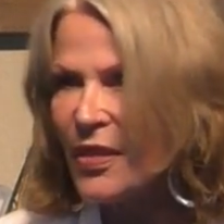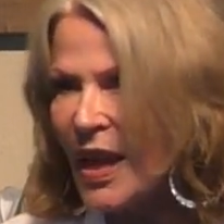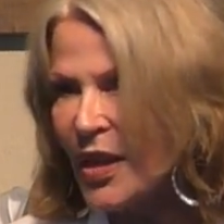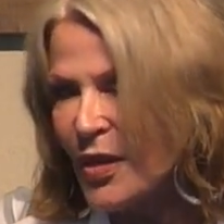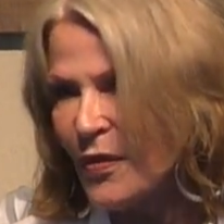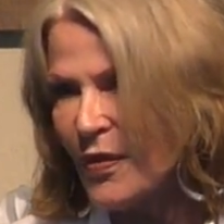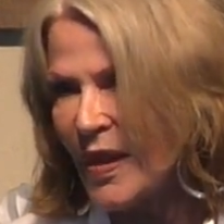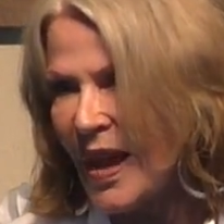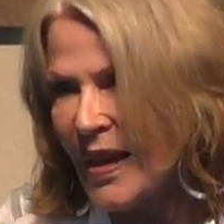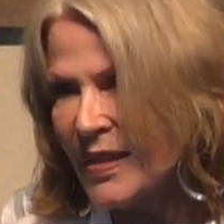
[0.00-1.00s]
thank you for
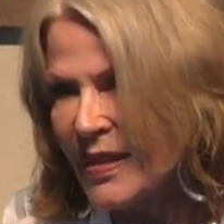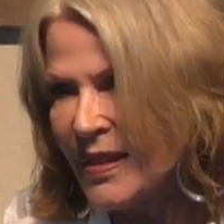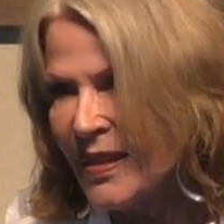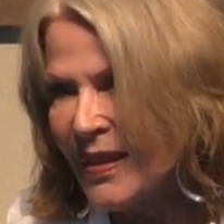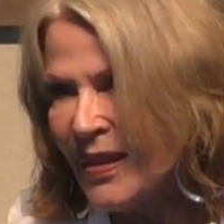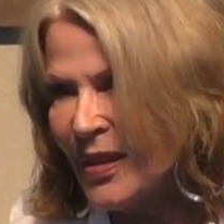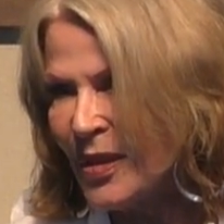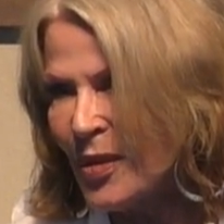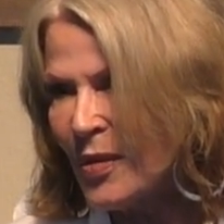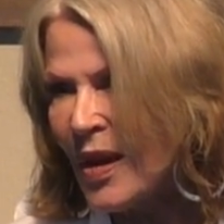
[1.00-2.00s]
that. You
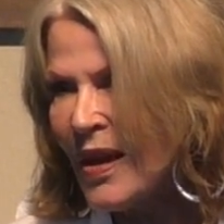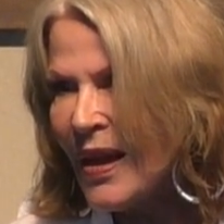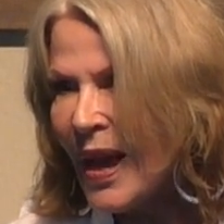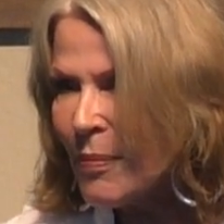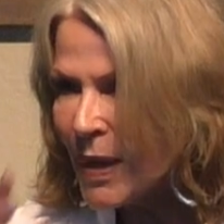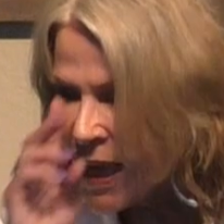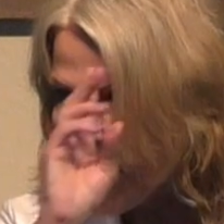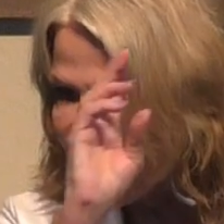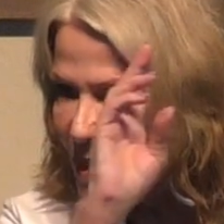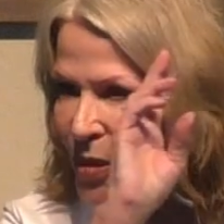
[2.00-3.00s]
know, I bet
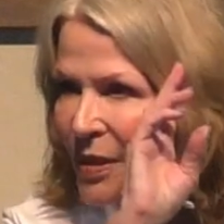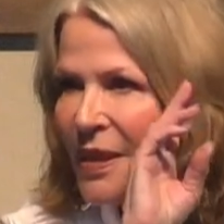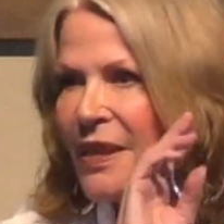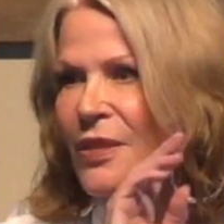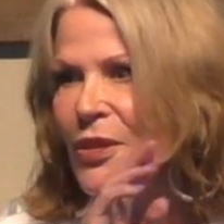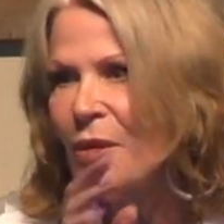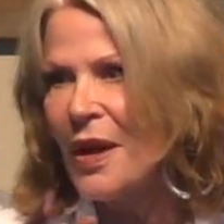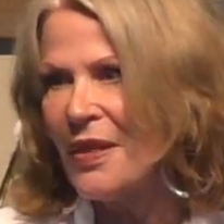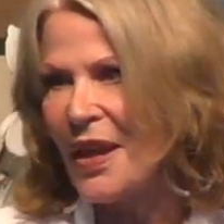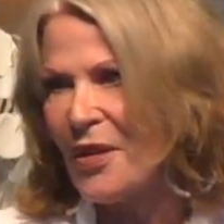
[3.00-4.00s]
Kathy Juline doesn't know I
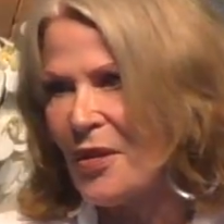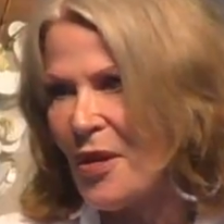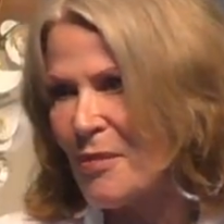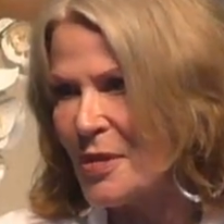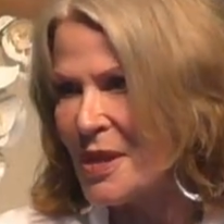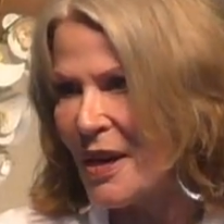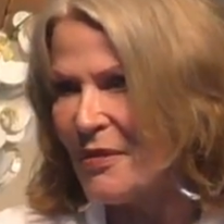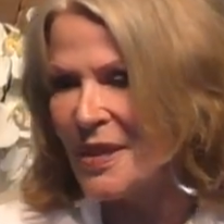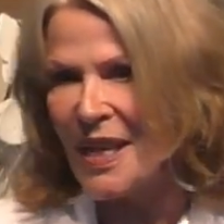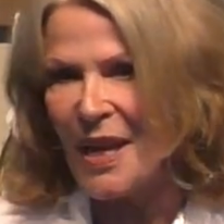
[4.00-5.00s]
thank her almost
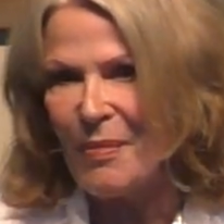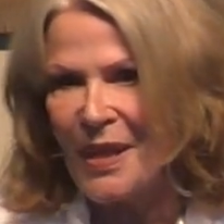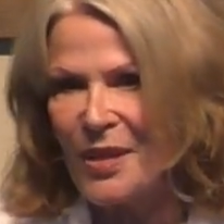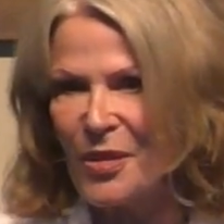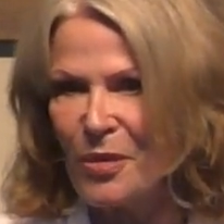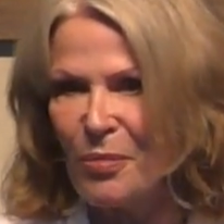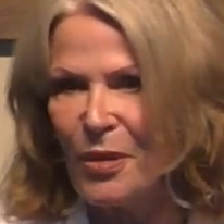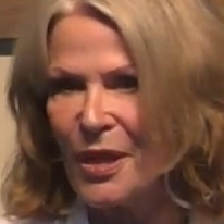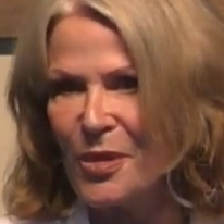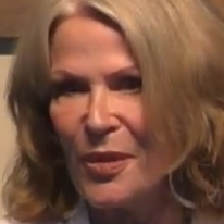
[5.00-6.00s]
every day because her
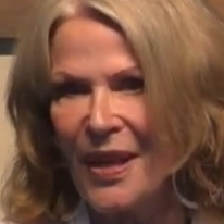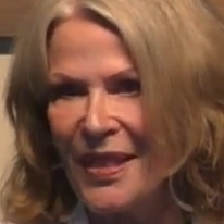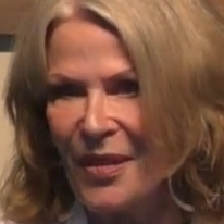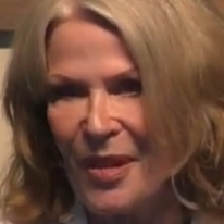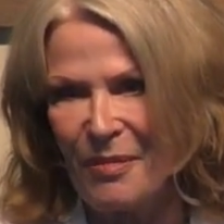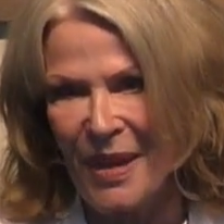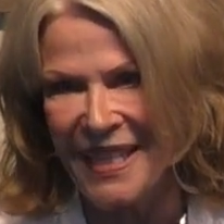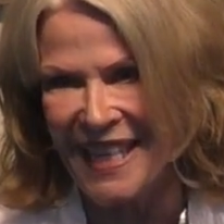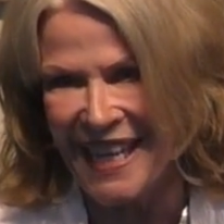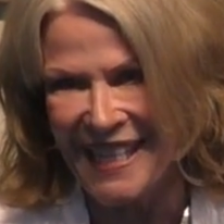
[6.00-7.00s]
book is right there on my
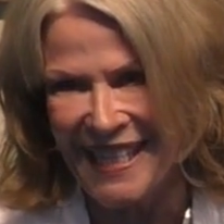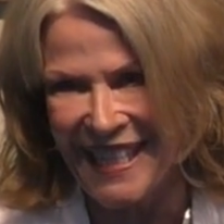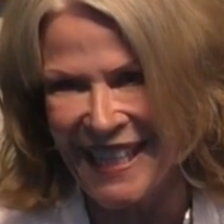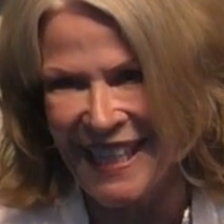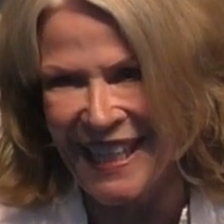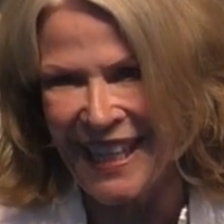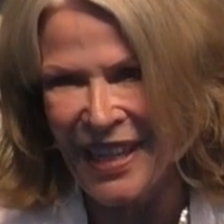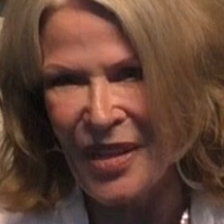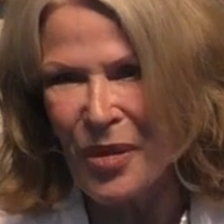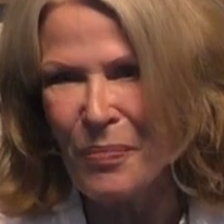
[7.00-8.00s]
desk.
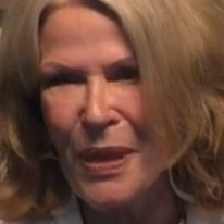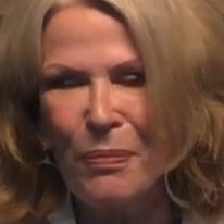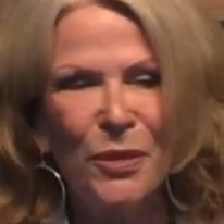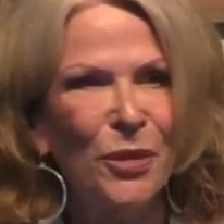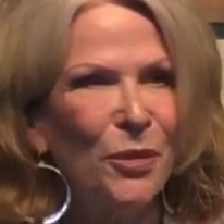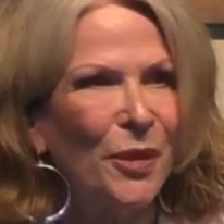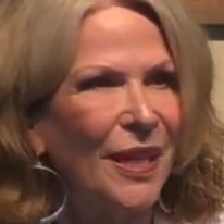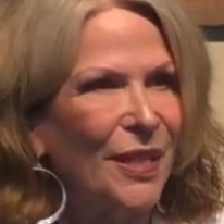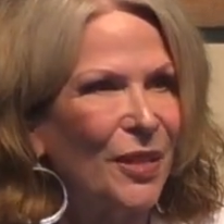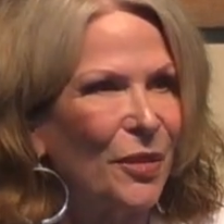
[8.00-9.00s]
You know, people do
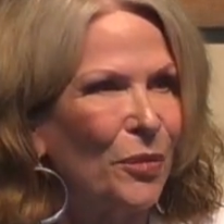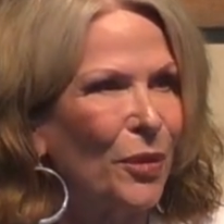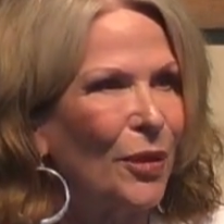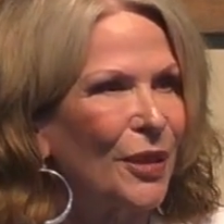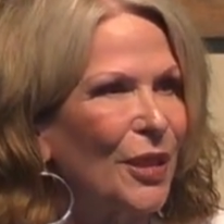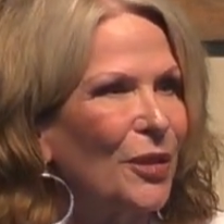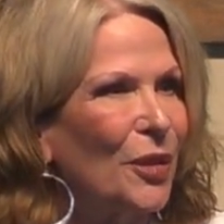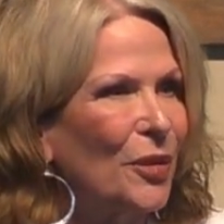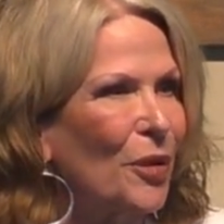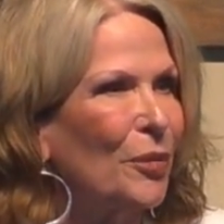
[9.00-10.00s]
things in the world and you
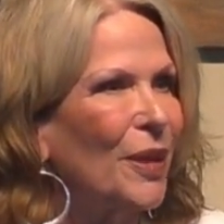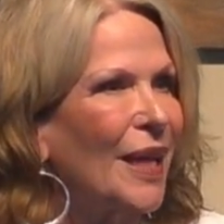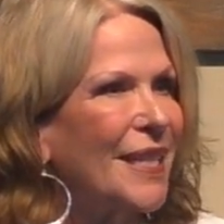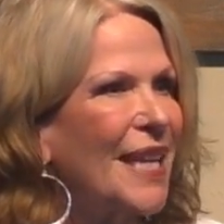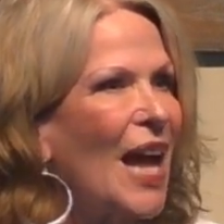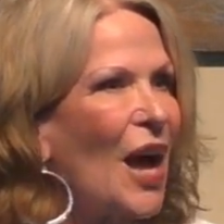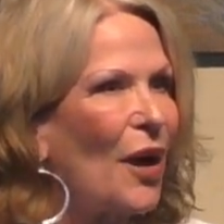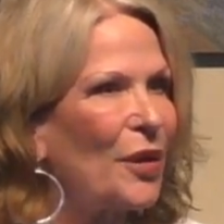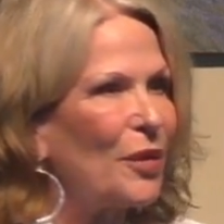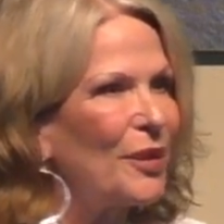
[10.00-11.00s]
don't know, realize how
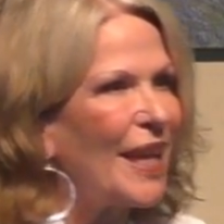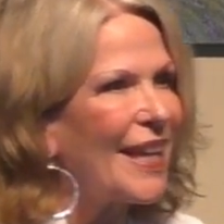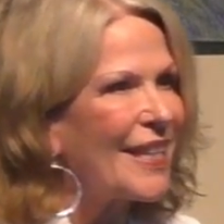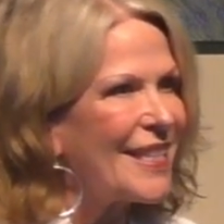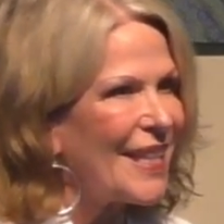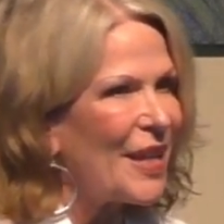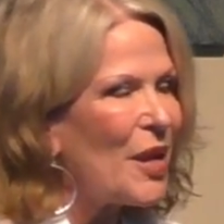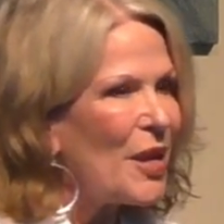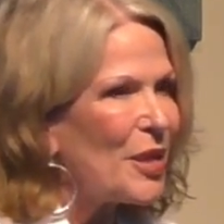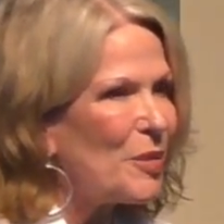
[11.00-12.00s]
your legacy
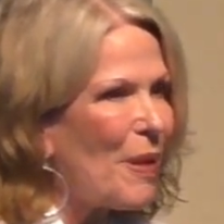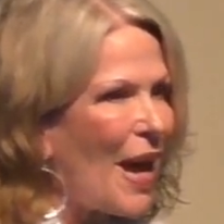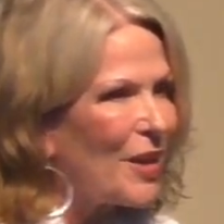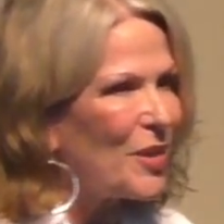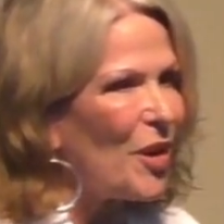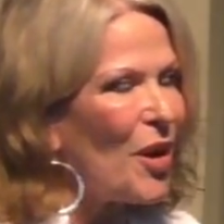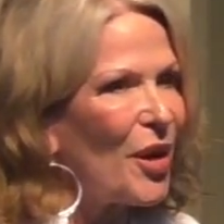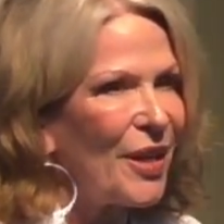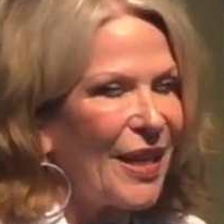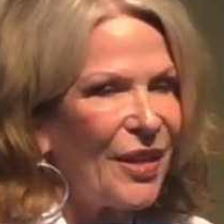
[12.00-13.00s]
is passed
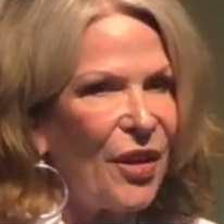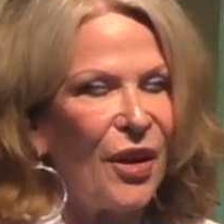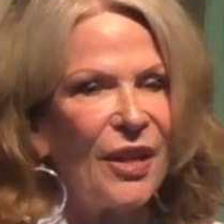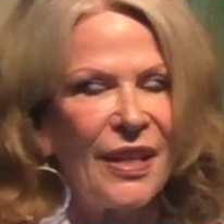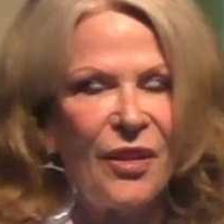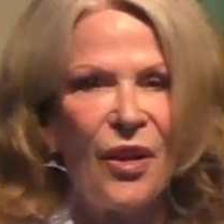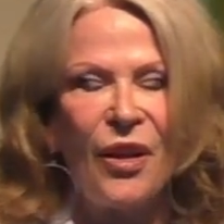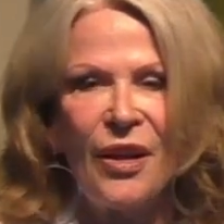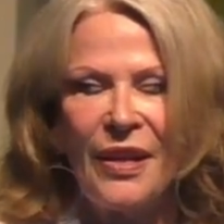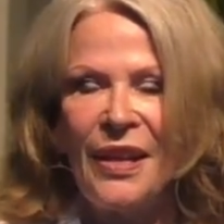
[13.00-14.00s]
on and on and on.